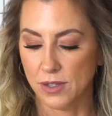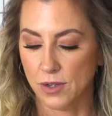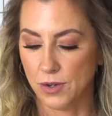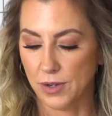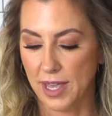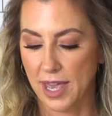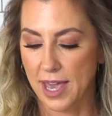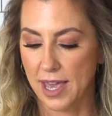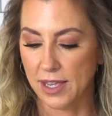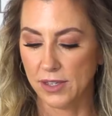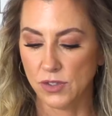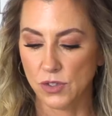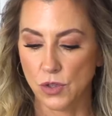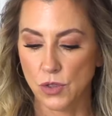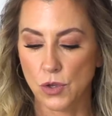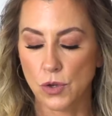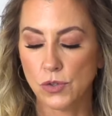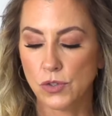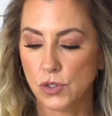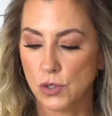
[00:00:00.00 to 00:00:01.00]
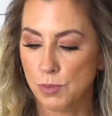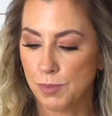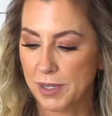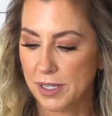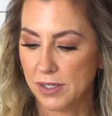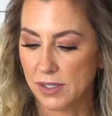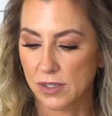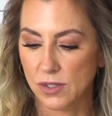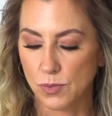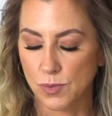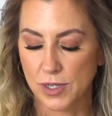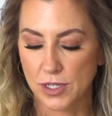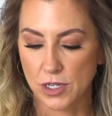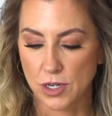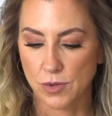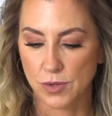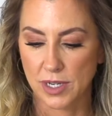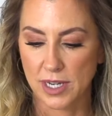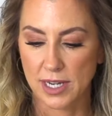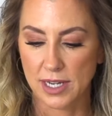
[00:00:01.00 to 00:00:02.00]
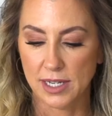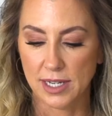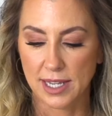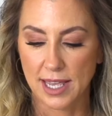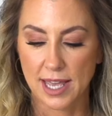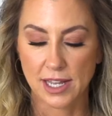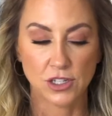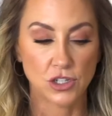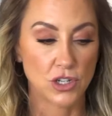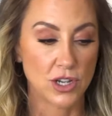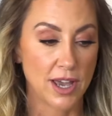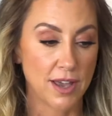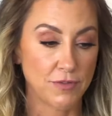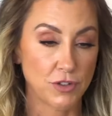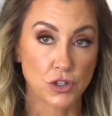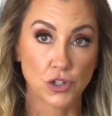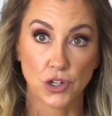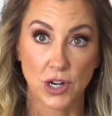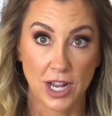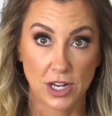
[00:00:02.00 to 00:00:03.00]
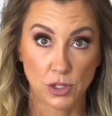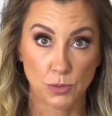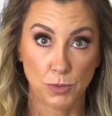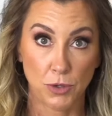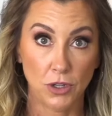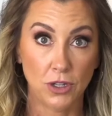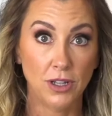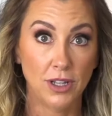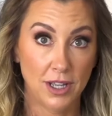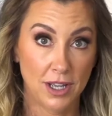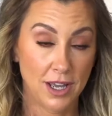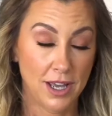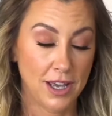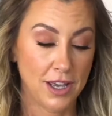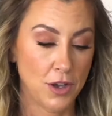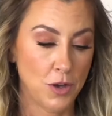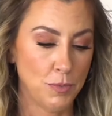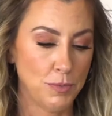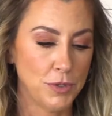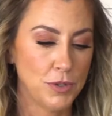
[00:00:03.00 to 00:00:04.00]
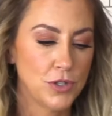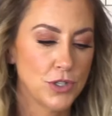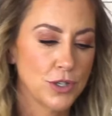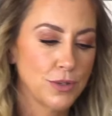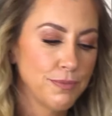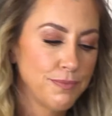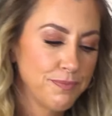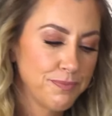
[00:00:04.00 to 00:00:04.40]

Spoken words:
okay? So those two pieces we don't need. Again, do you have your trash bowl? I hope you do.